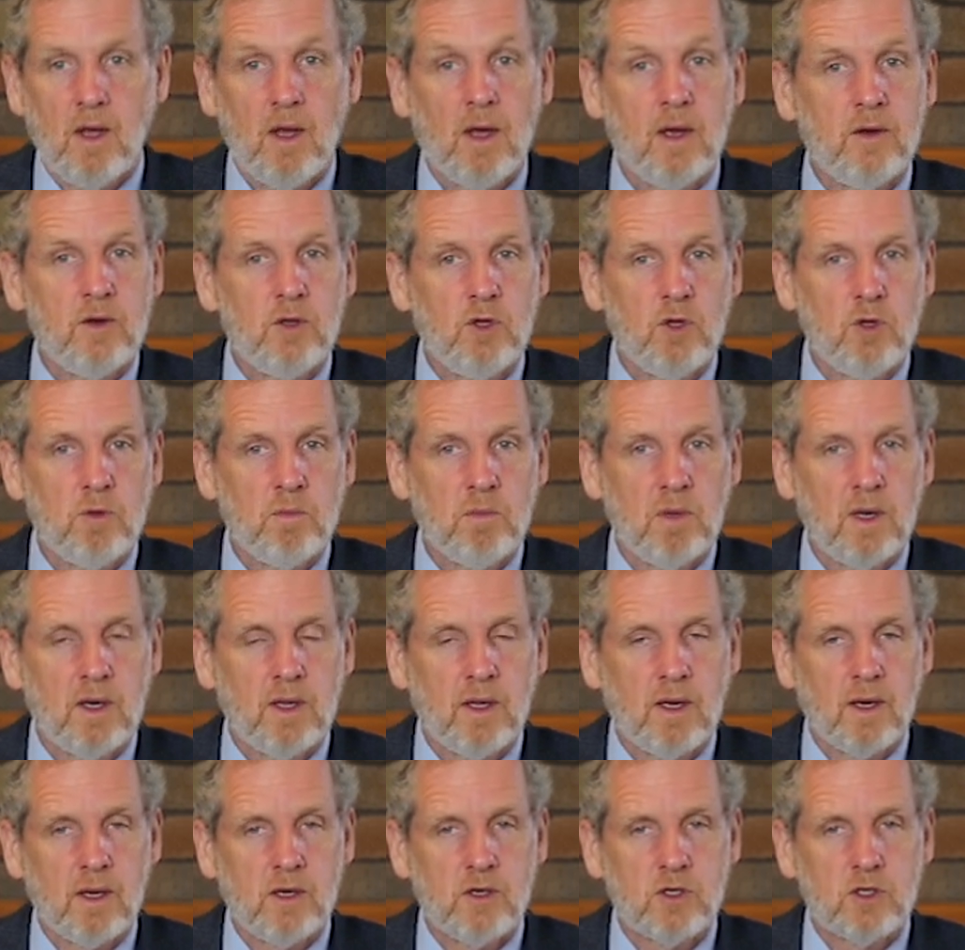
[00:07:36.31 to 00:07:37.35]
in
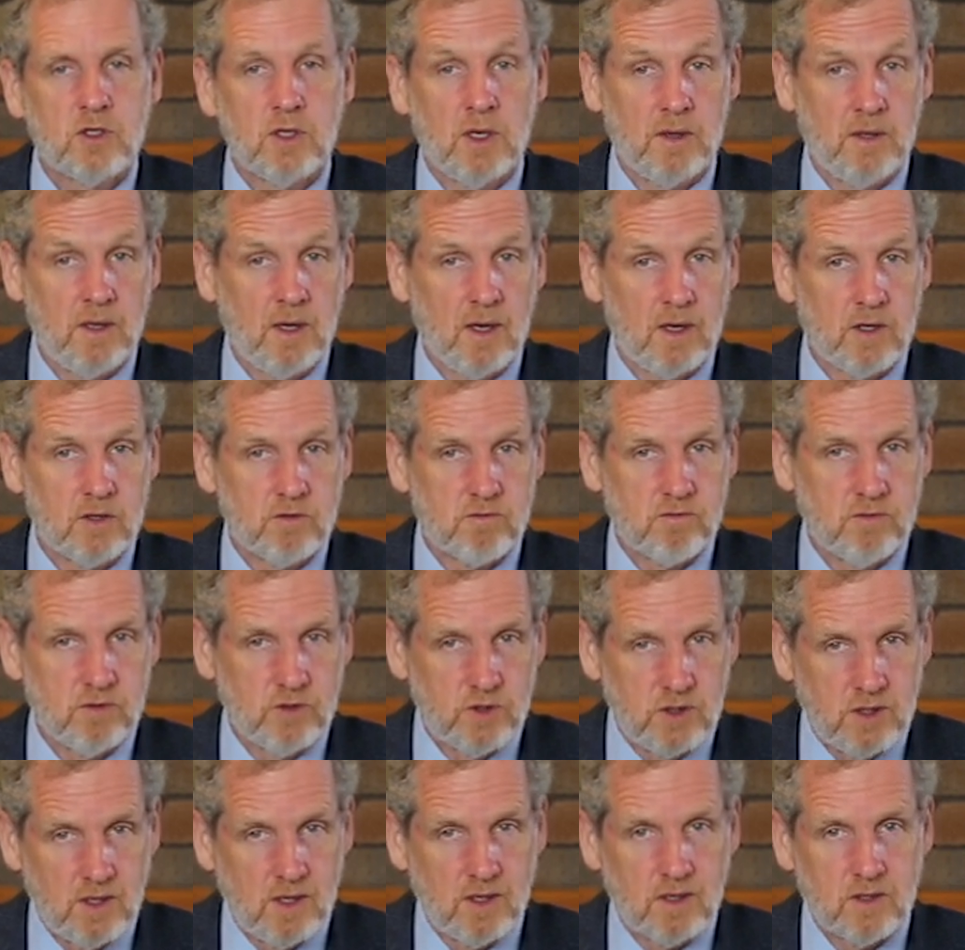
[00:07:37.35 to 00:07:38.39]
humiliation? And the answer
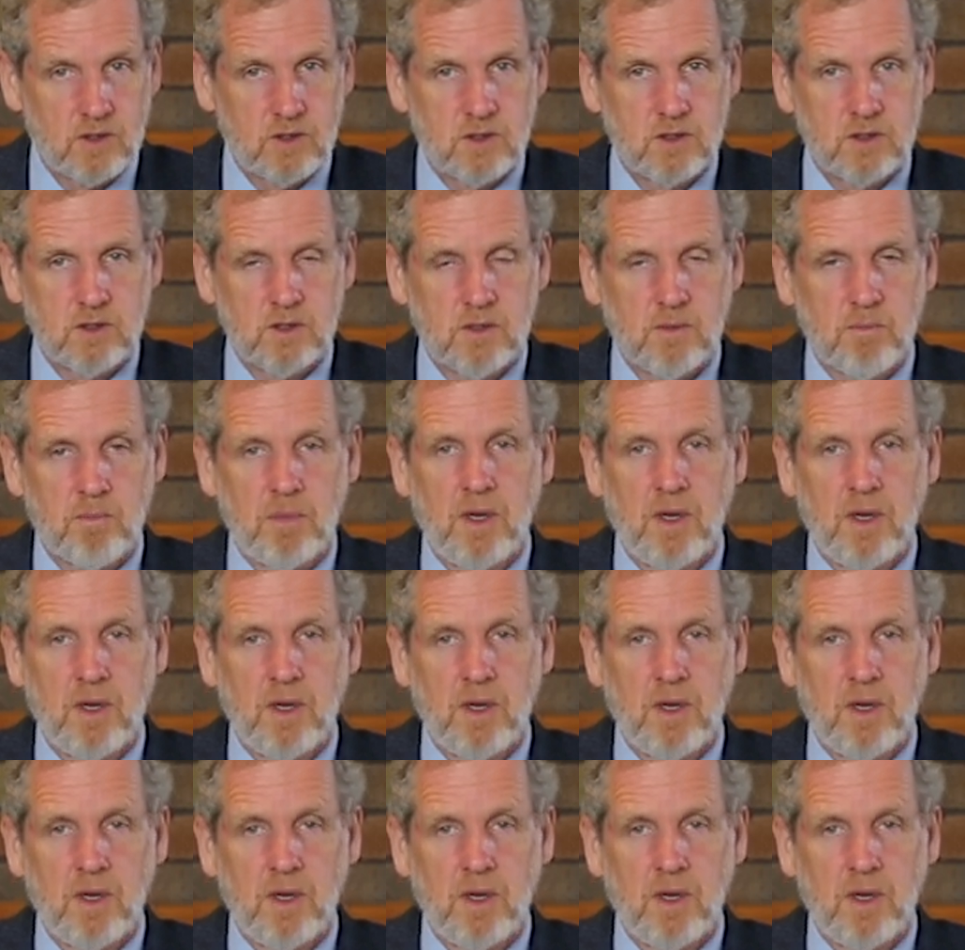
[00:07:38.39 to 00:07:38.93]
is yes.